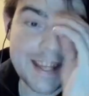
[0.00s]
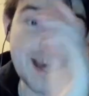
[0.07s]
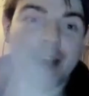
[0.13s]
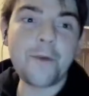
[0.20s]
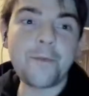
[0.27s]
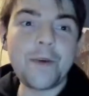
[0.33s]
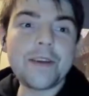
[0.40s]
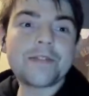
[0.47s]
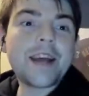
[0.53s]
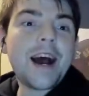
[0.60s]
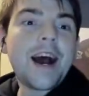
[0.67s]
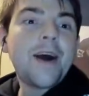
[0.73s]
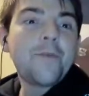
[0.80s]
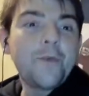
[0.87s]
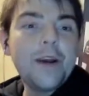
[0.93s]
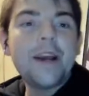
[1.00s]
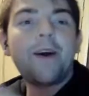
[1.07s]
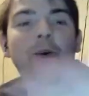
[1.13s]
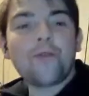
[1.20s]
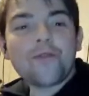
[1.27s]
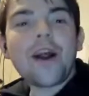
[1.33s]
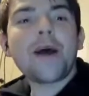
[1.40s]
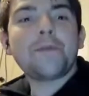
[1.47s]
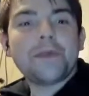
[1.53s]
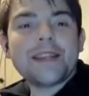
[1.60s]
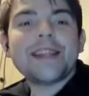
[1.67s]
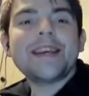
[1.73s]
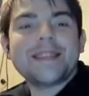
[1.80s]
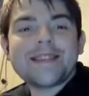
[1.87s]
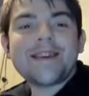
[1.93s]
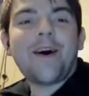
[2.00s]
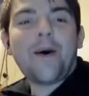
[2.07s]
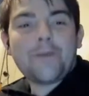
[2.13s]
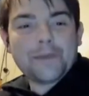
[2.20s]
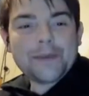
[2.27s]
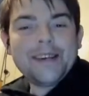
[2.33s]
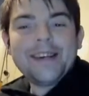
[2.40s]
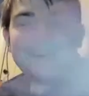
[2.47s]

Yeah, with that, we are wrapping this up.